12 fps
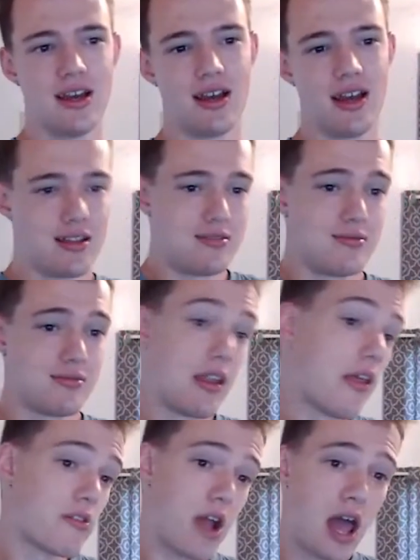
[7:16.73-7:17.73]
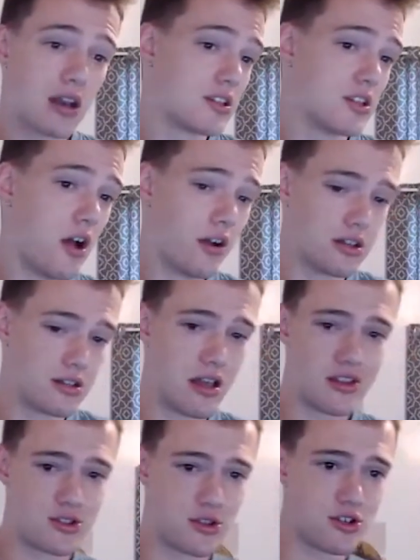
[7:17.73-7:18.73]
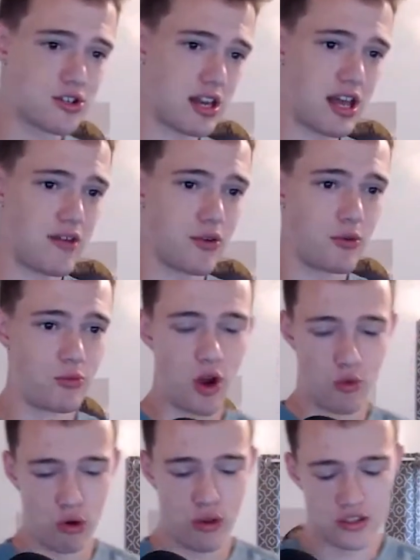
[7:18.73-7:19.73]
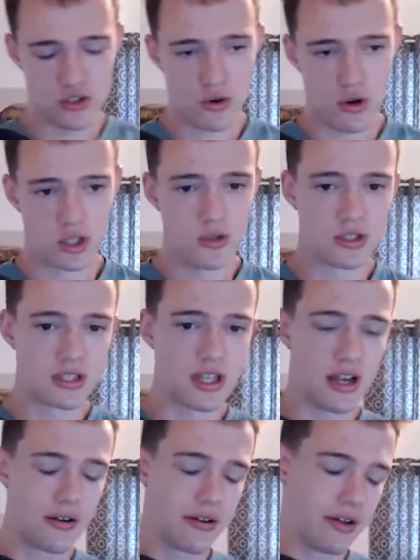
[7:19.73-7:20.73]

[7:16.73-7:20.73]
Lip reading: And now they're adding De Jong into that, so they're just going to have a really strong unit there.